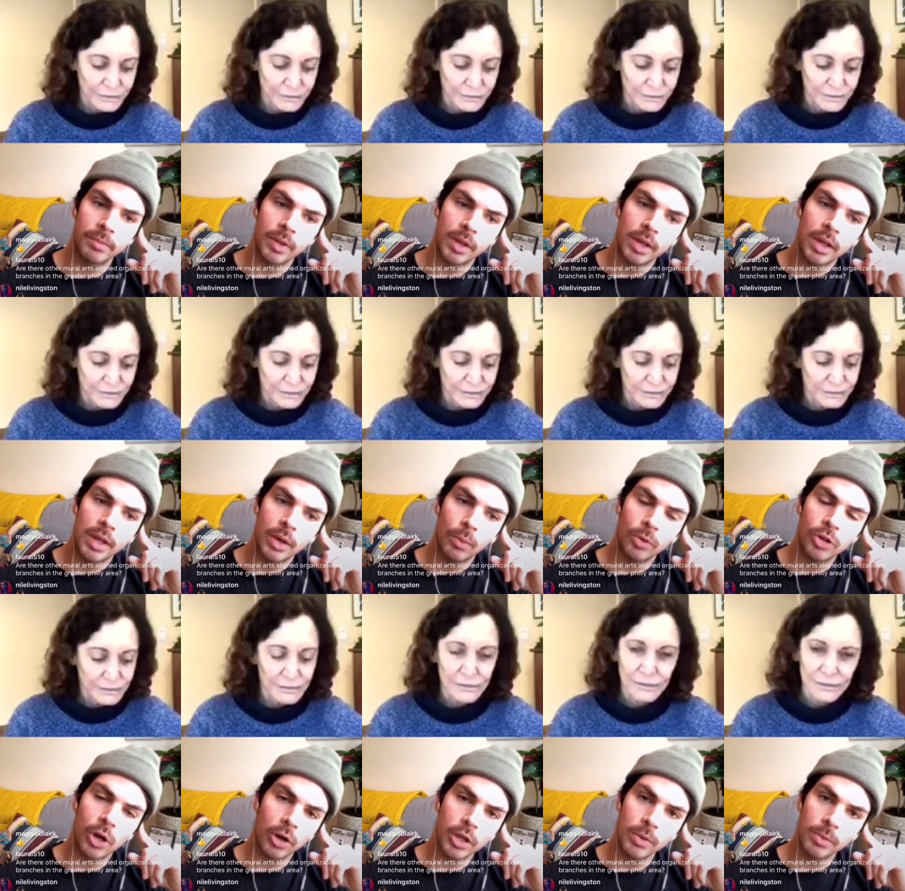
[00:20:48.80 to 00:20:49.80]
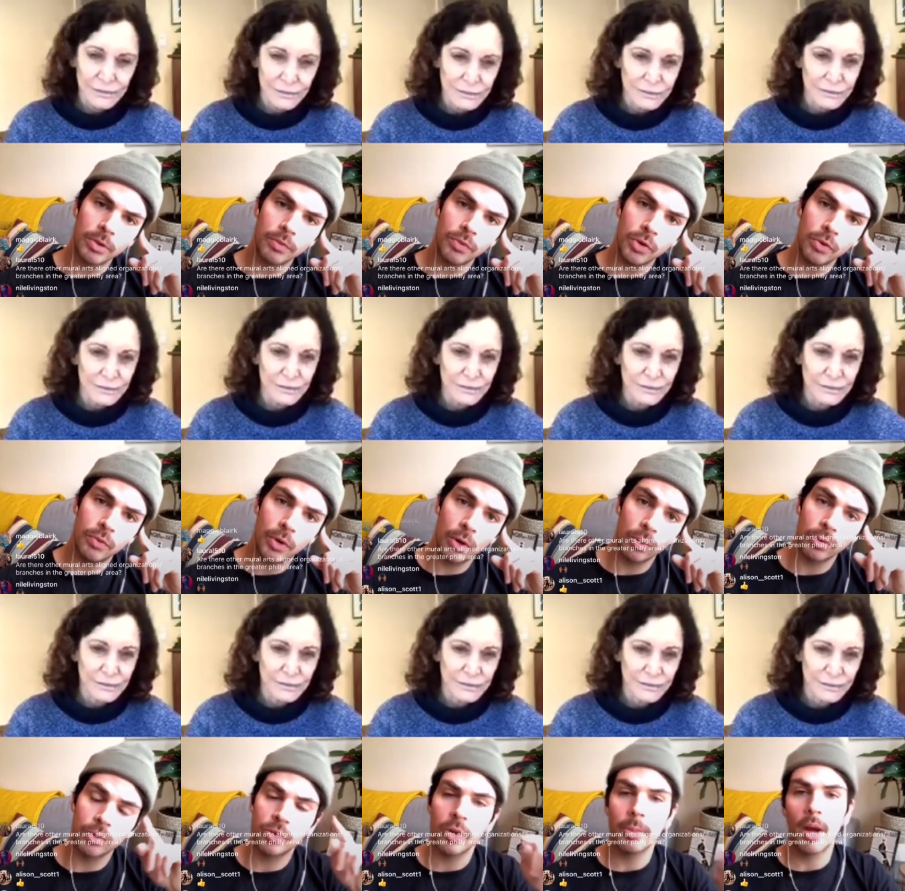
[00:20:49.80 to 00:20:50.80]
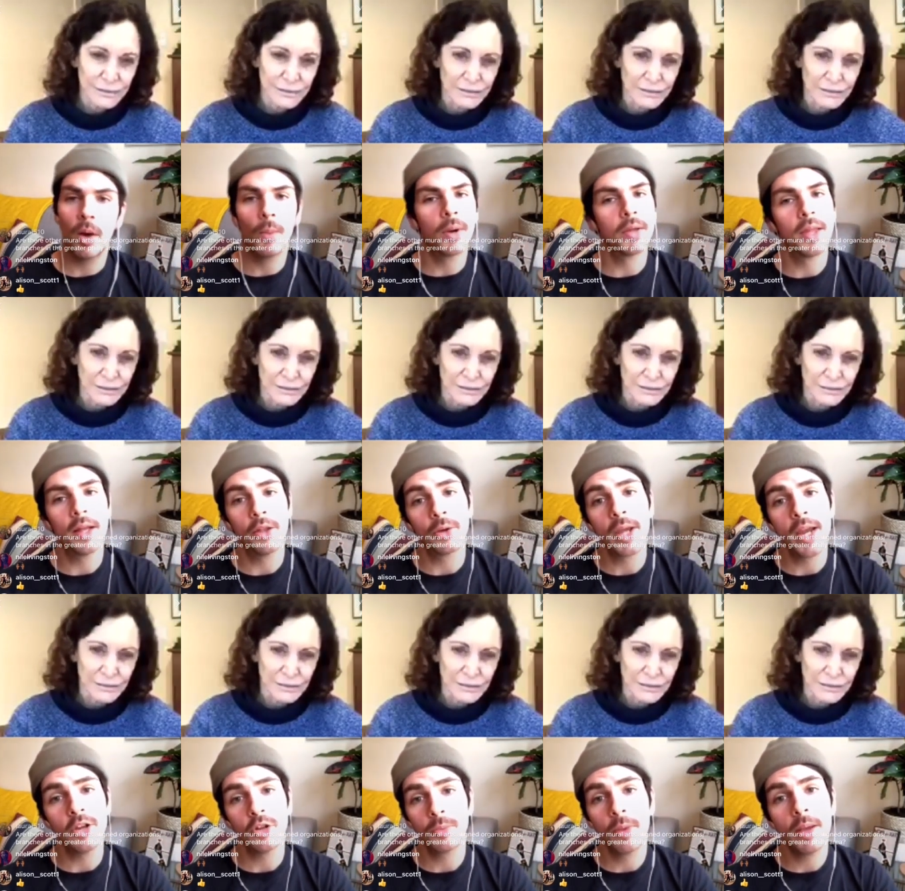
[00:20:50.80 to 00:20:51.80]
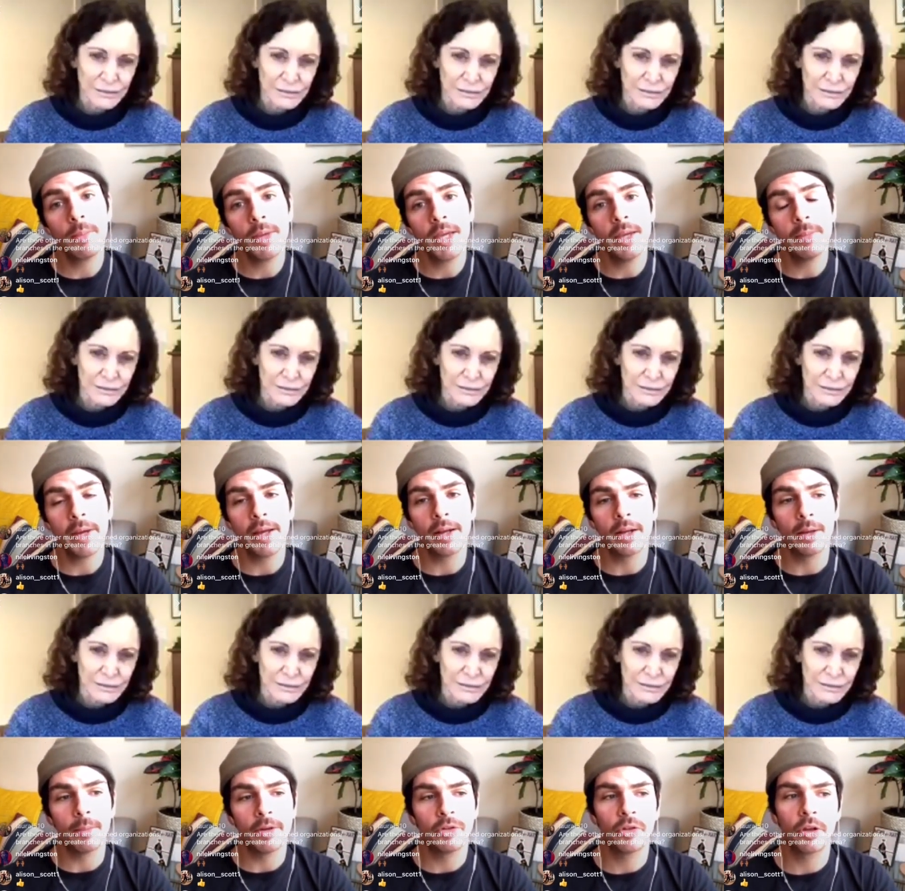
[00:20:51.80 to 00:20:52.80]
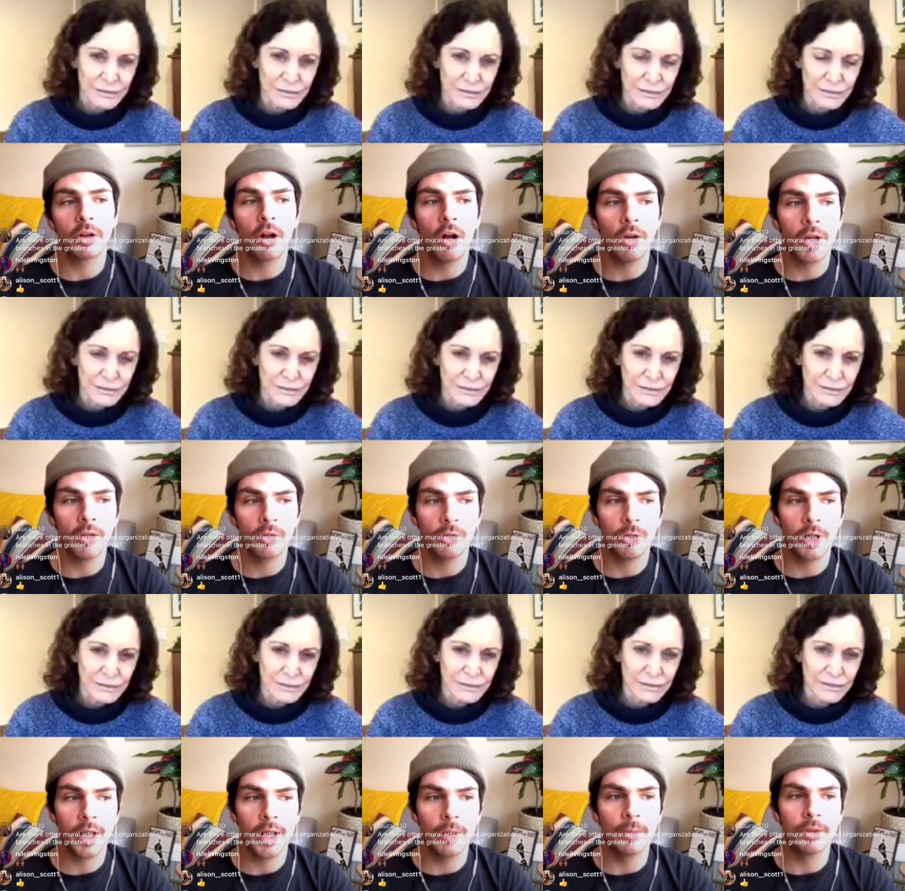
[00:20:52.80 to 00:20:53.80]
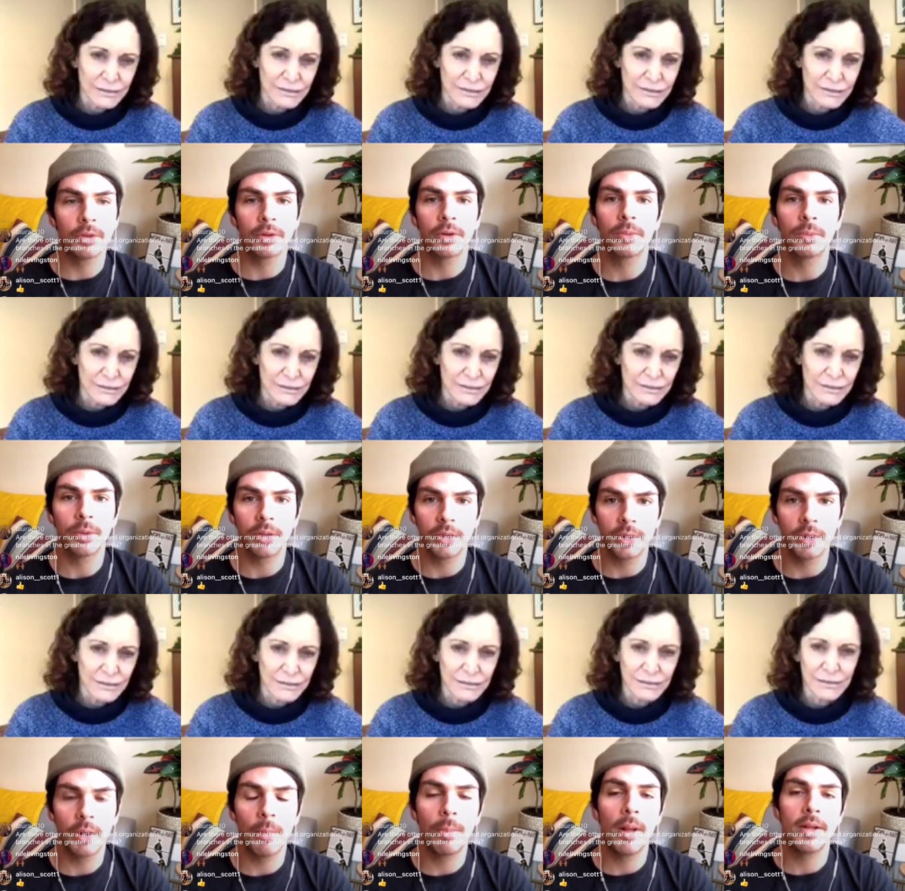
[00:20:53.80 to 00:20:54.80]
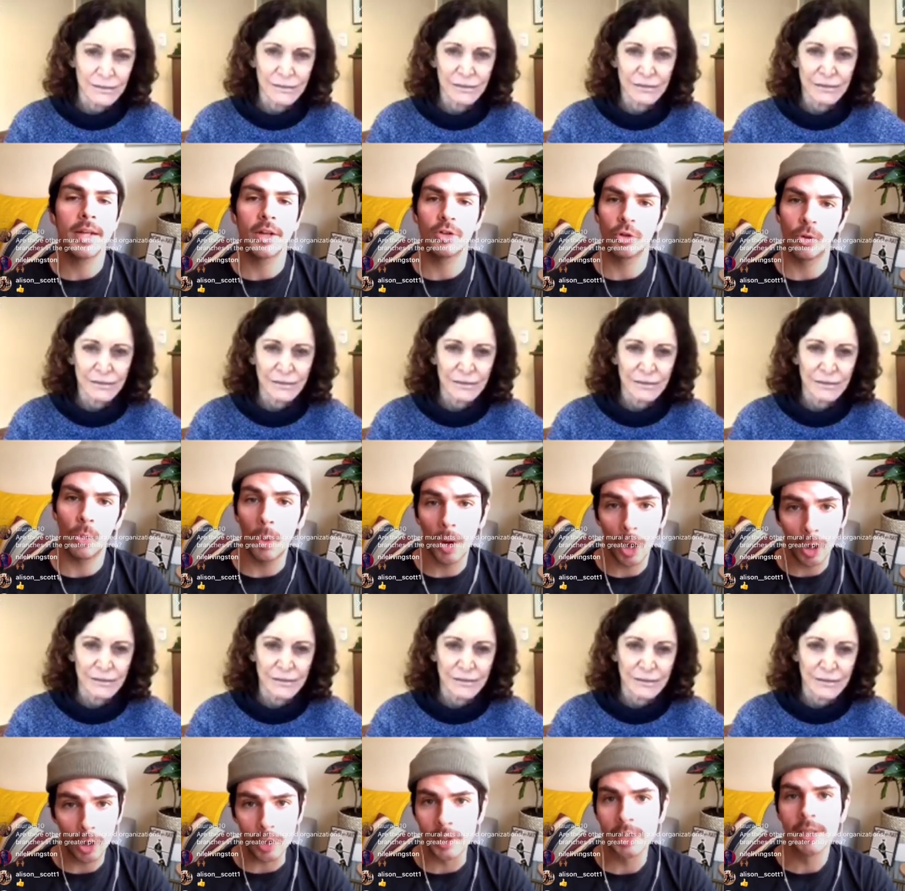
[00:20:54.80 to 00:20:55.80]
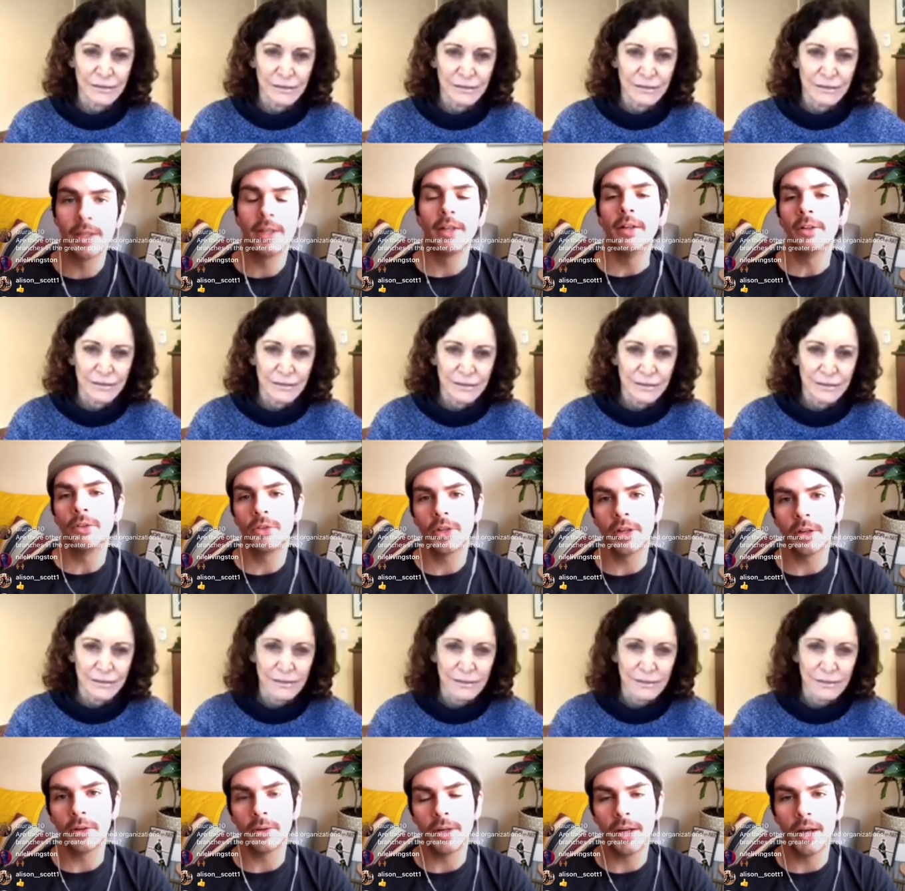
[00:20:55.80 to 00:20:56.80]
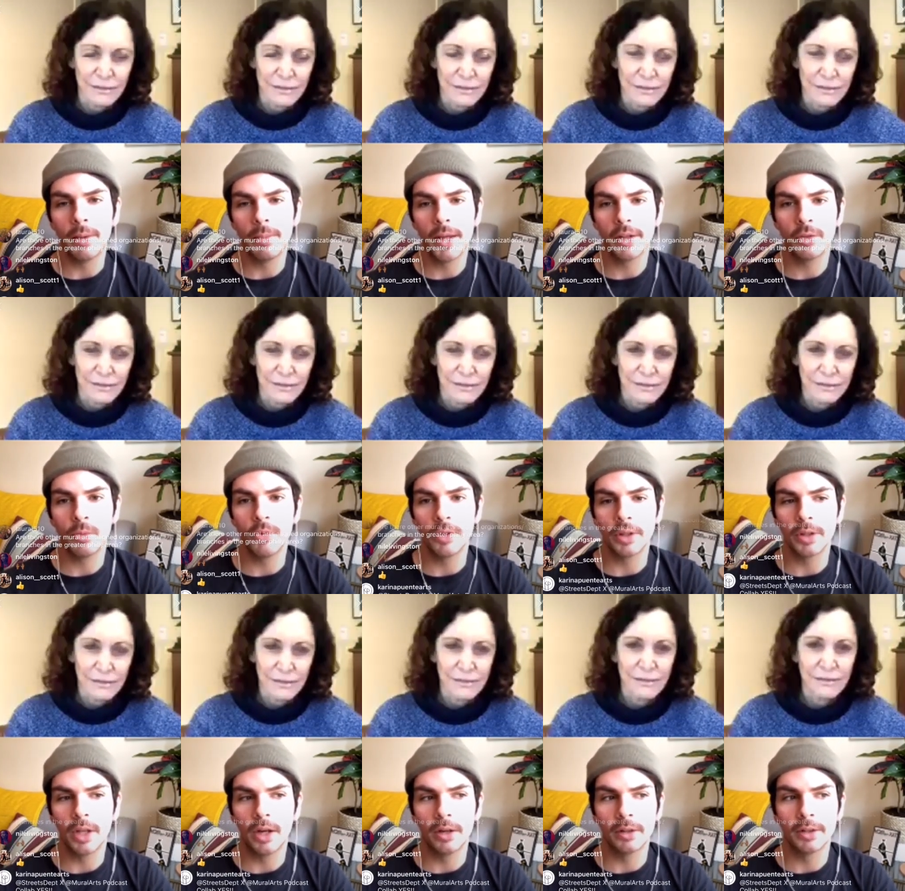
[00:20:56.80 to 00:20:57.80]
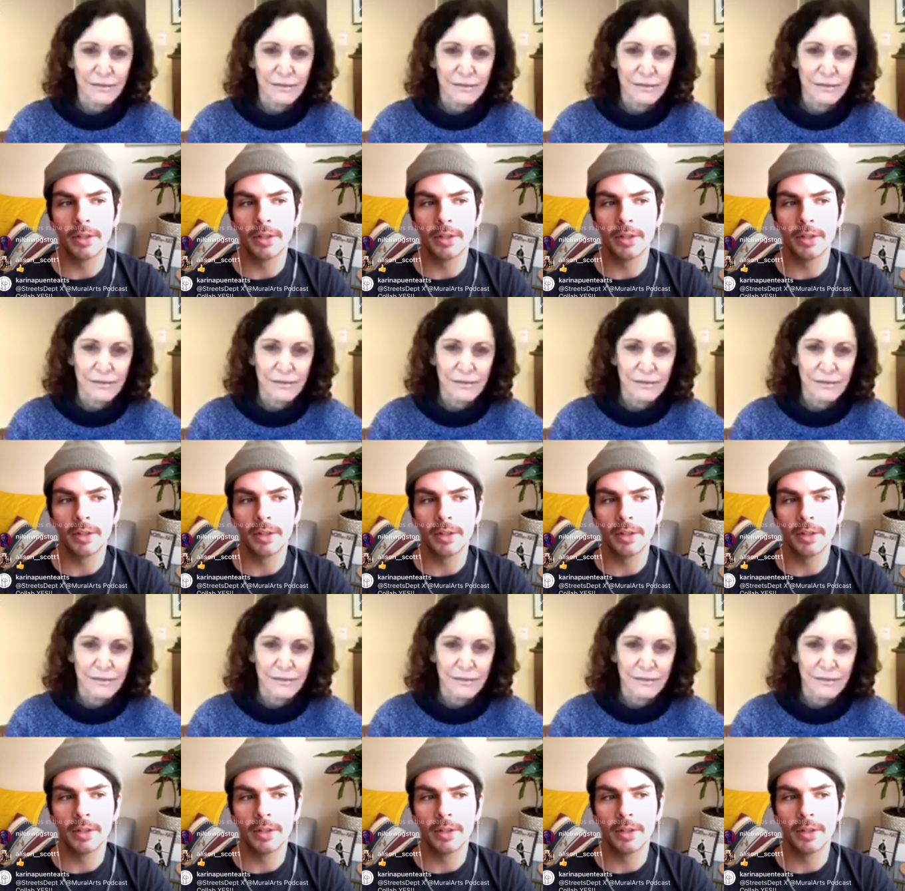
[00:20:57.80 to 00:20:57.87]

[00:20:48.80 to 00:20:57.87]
Speaker 1: we're talking with a few folks about where that location might be, but um, I just had a call yesterday with a with a, a potential wall, so um, that's moving along.